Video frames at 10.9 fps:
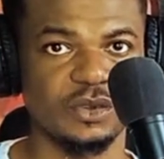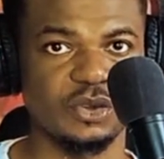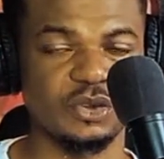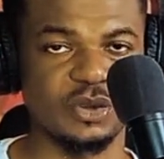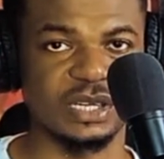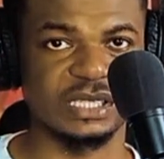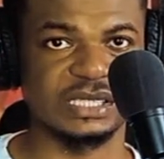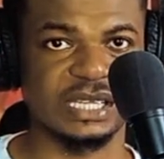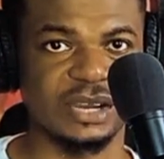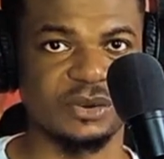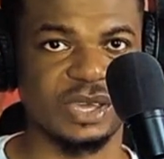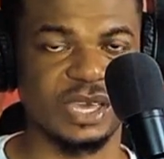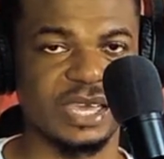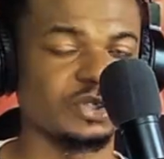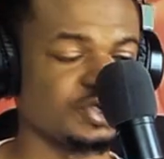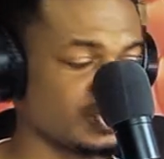You understand?
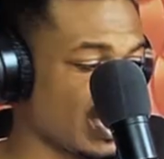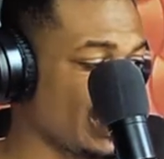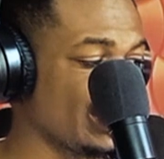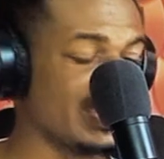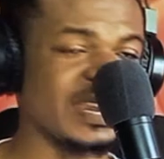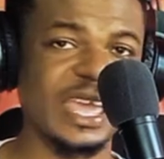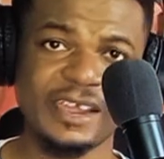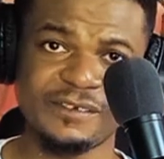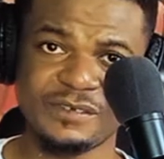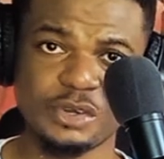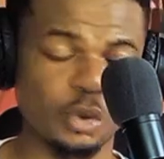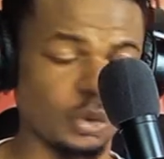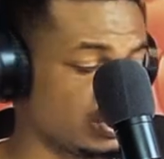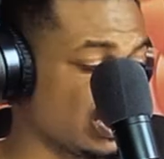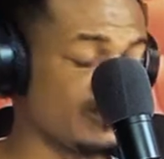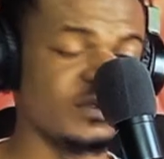Okay, try in every note,
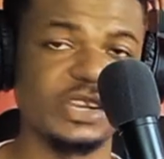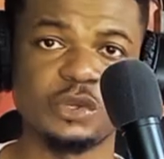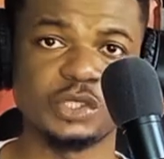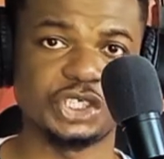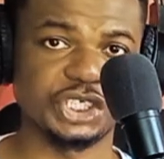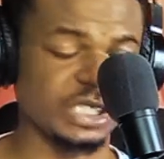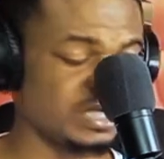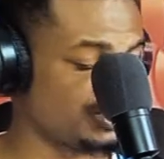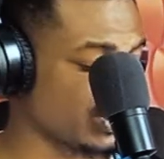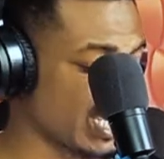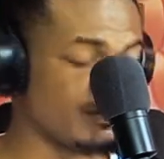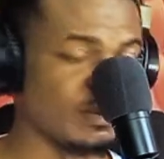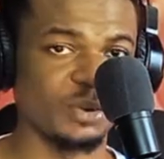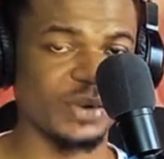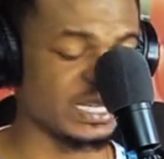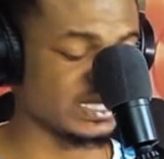even in your G, try and
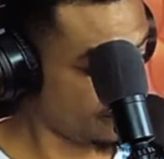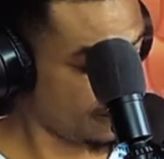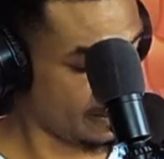memorize them.